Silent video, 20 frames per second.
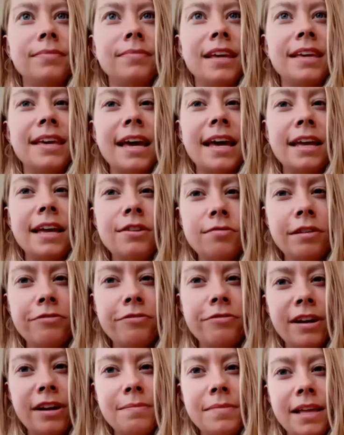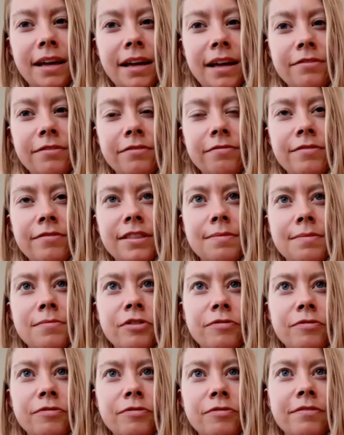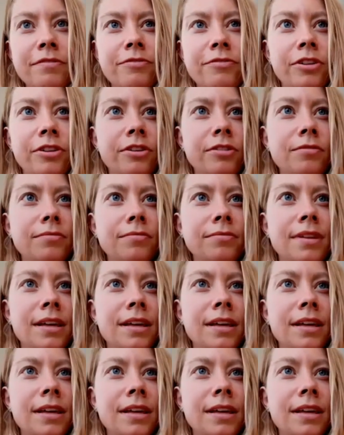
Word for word: Can you reframe that with movement for you?